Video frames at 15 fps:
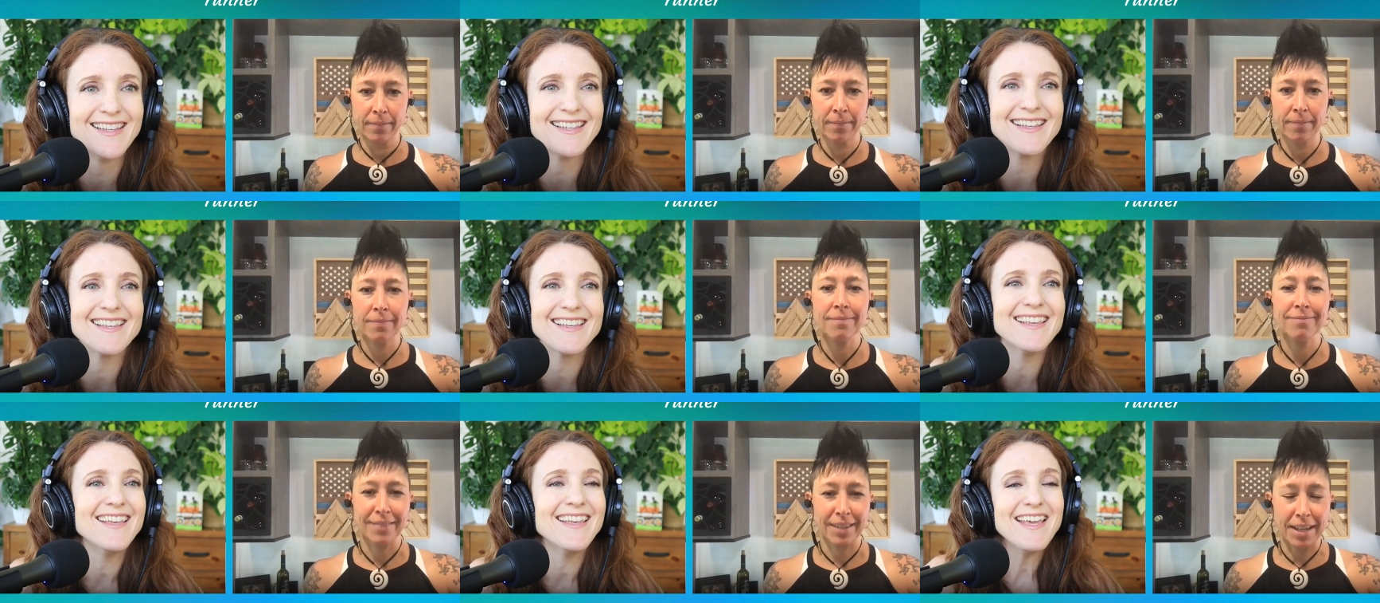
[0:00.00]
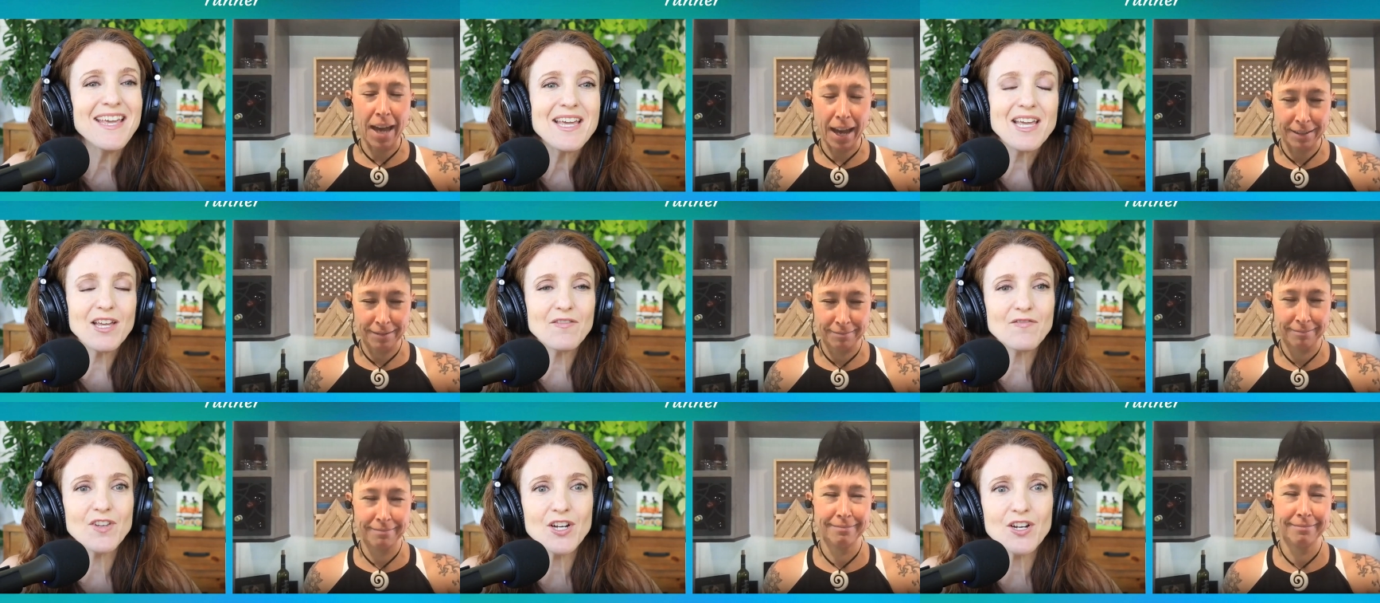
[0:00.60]
Speaker 1: yeah.
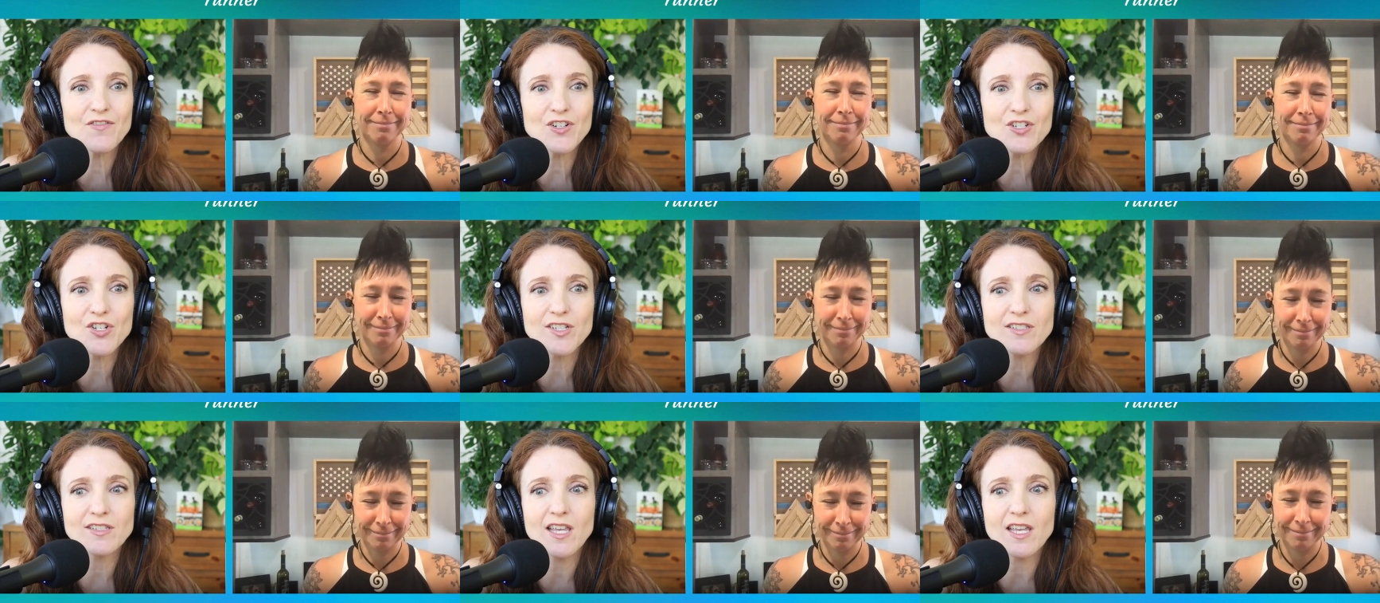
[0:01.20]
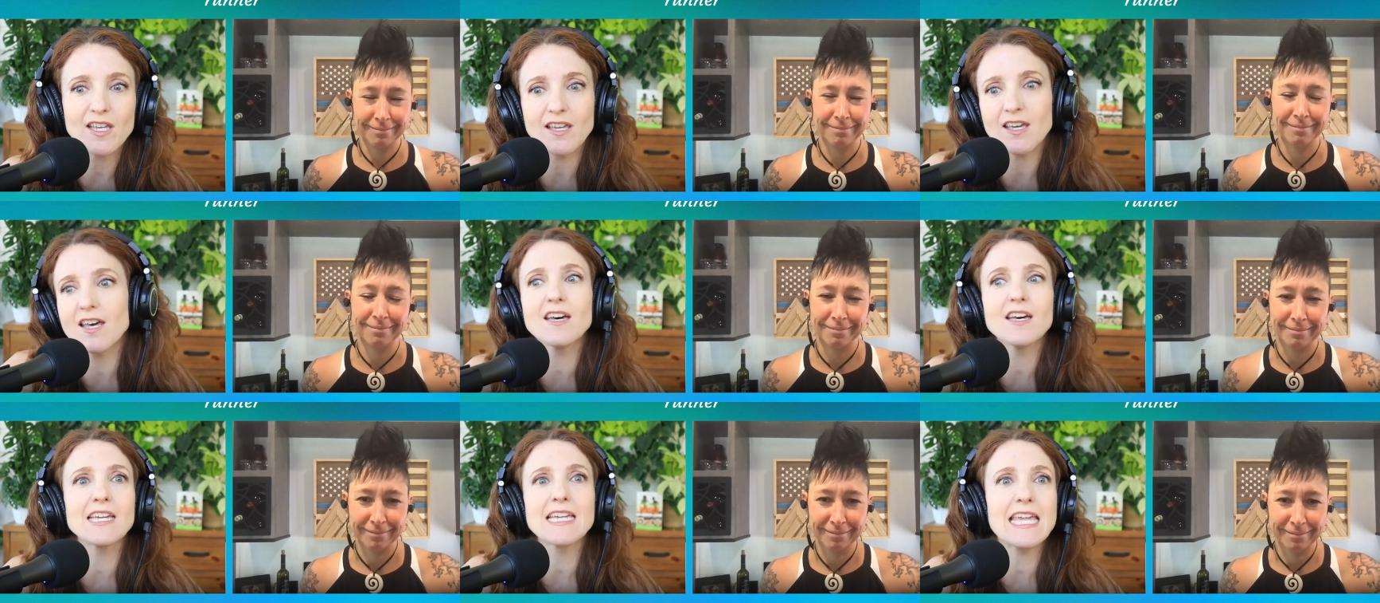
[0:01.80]
if you're if you're just like oh,
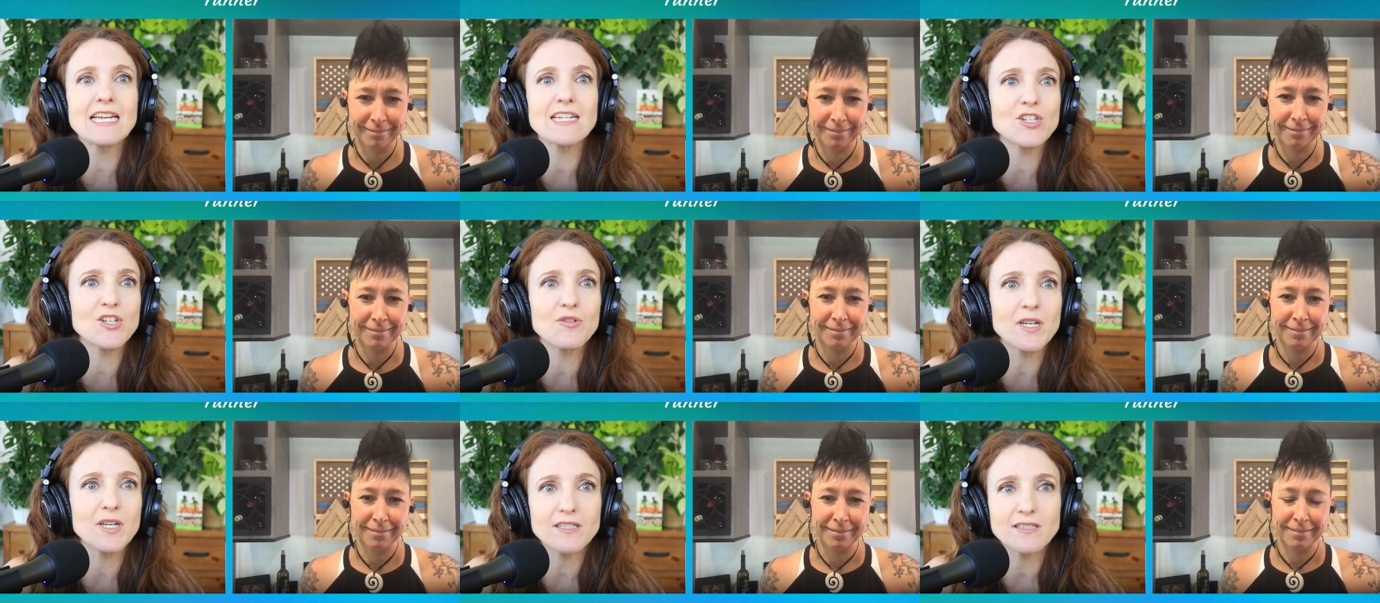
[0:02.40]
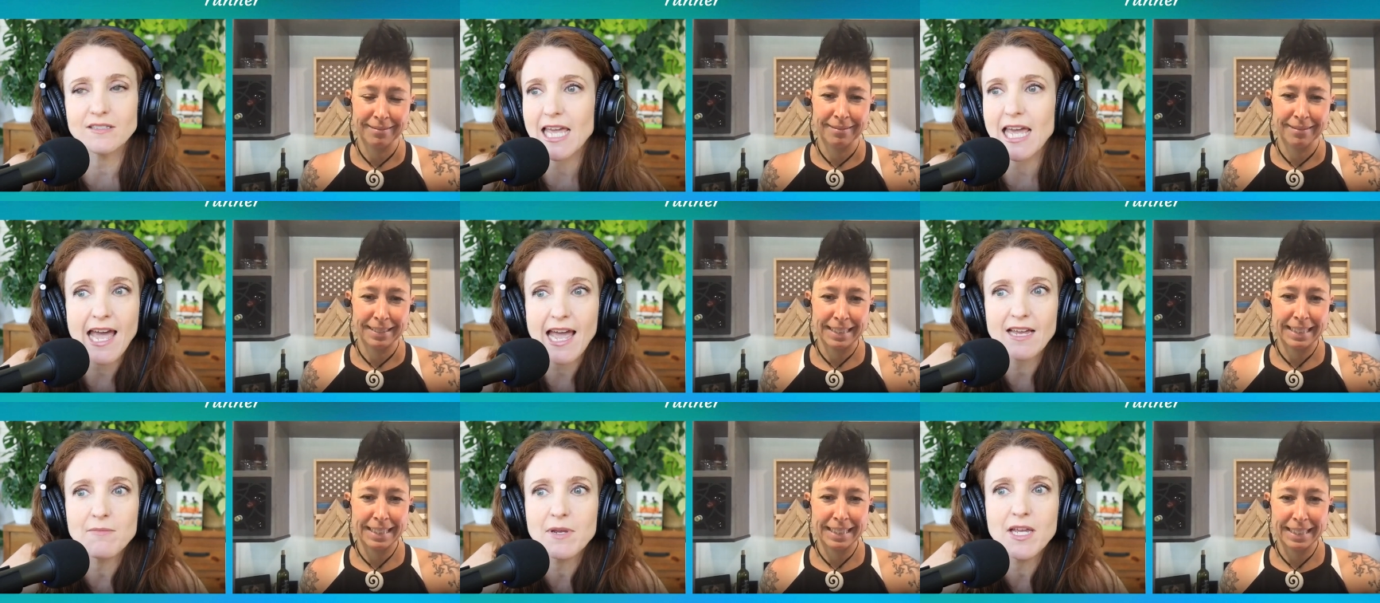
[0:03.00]
I can't do it, get,
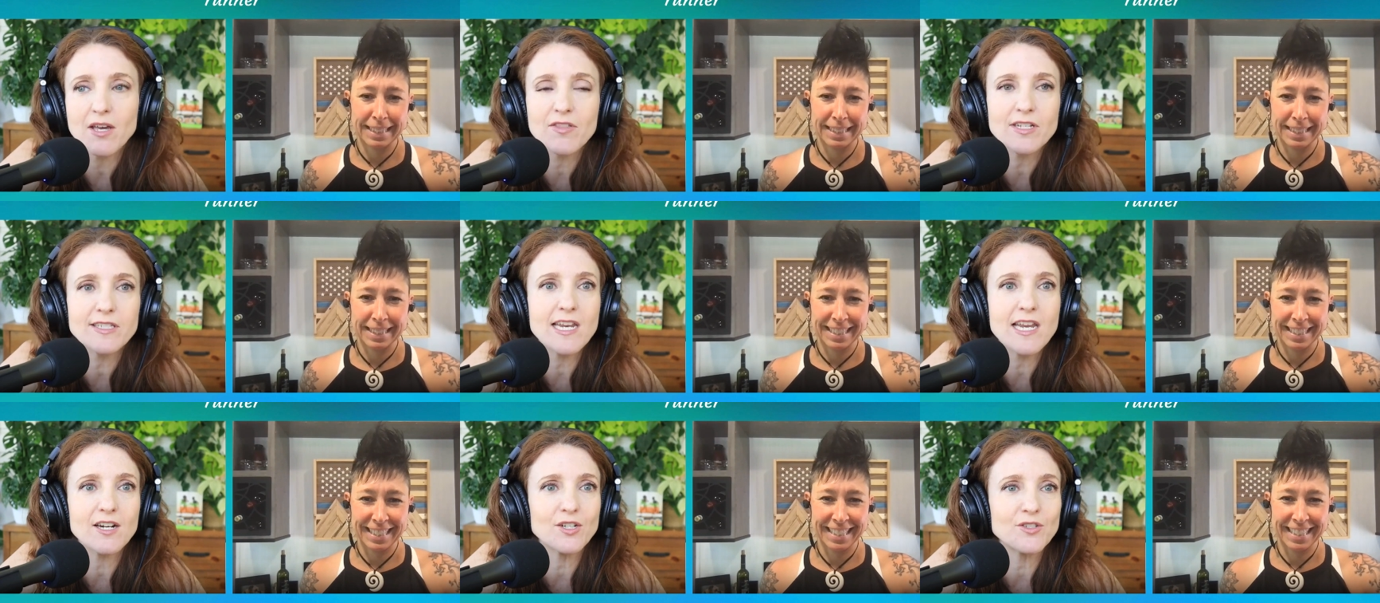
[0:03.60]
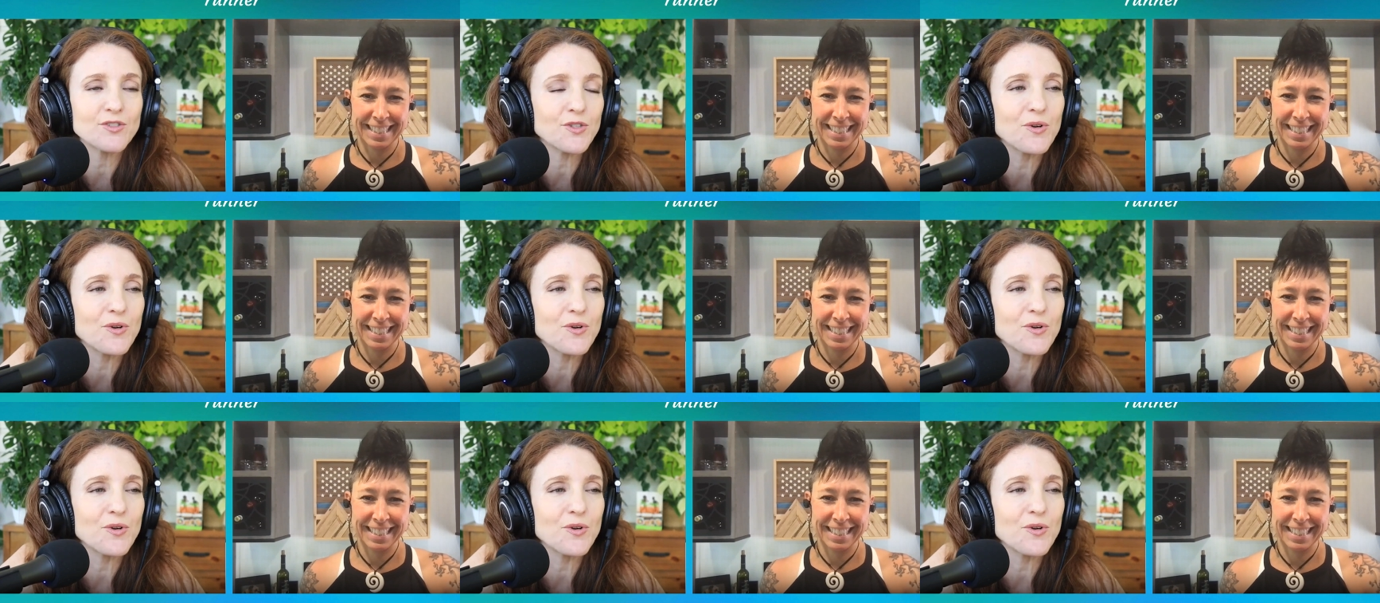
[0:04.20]
hand me all the Snickers or,